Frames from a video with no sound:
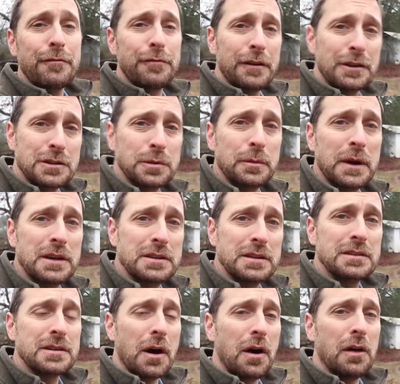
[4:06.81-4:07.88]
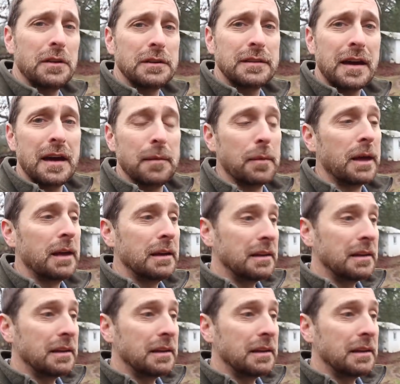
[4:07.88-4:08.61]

fluctuations all the time.